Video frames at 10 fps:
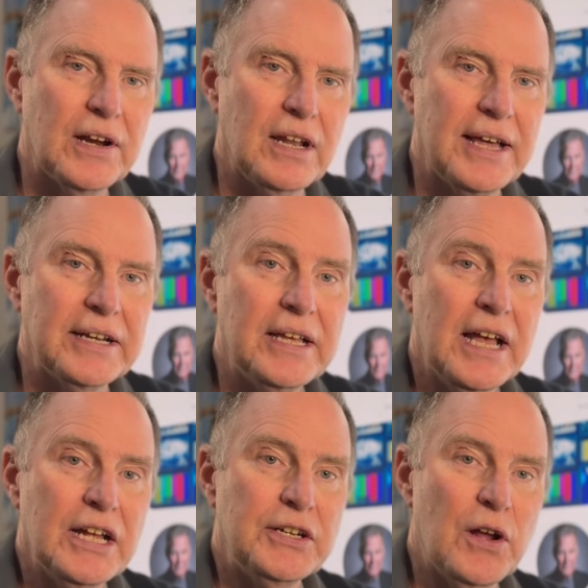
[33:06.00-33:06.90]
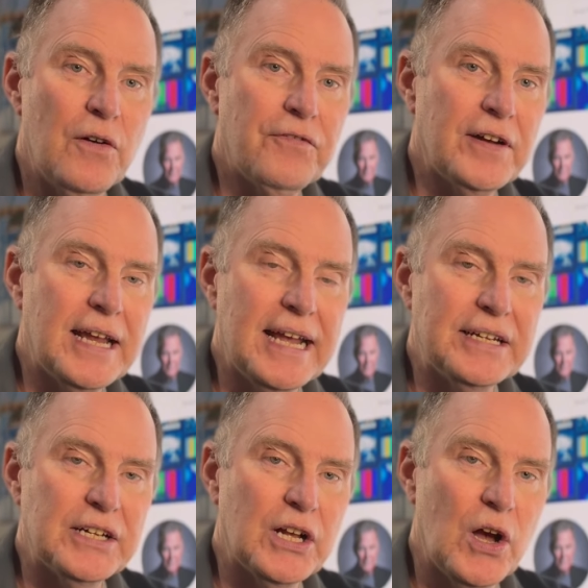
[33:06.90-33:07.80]
Carolina. Don't
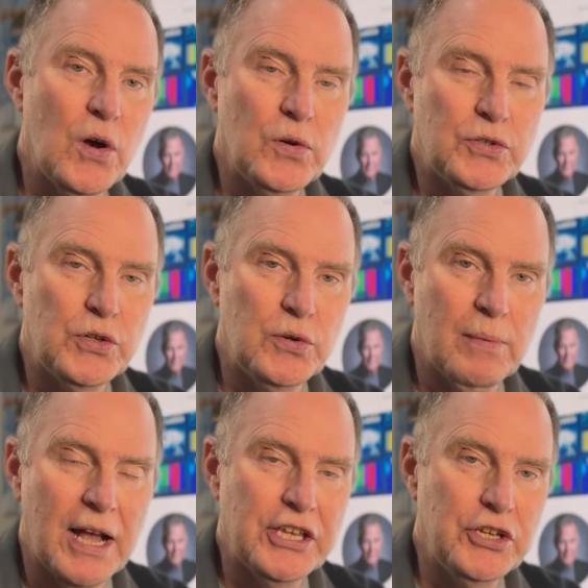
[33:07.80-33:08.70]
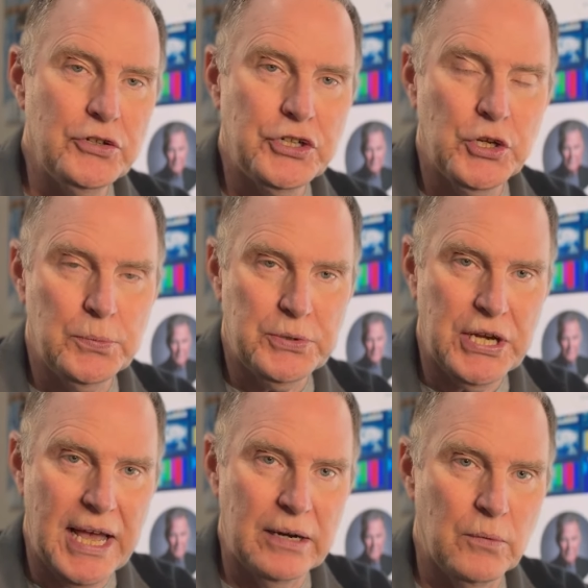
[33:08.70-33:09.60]
forget to go to my YouTube
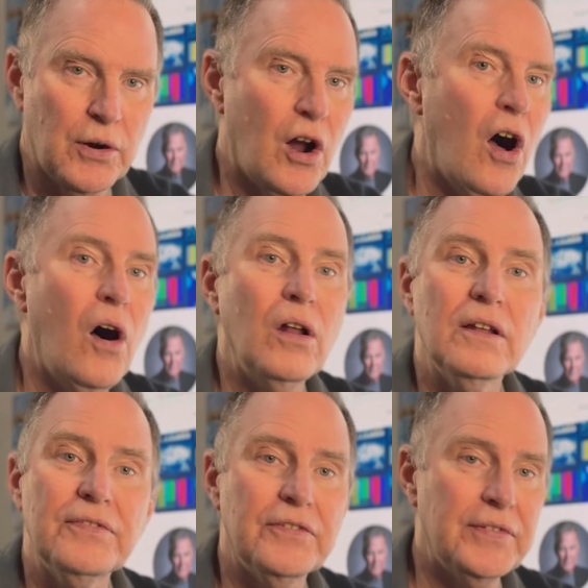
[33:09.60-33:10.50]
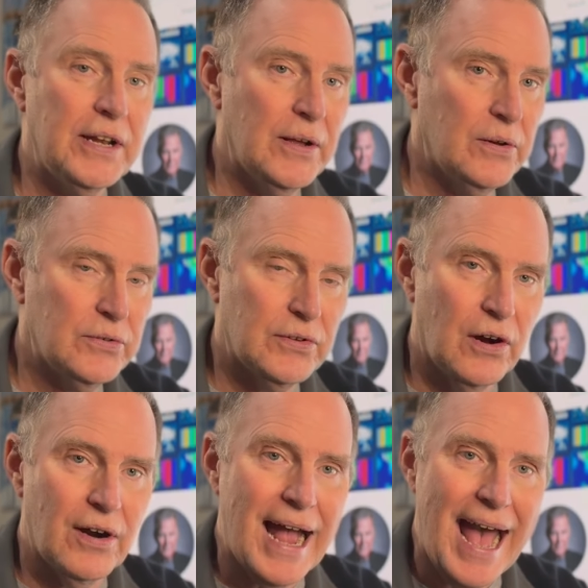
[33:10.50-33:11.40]
channel where all of the videos
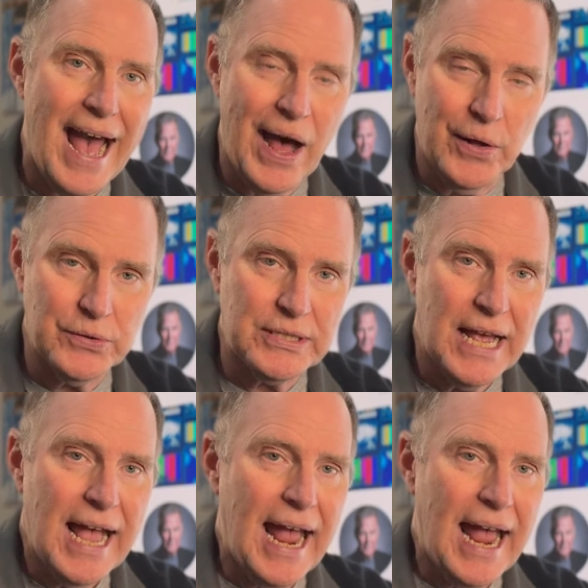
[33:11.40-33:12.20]
are housed,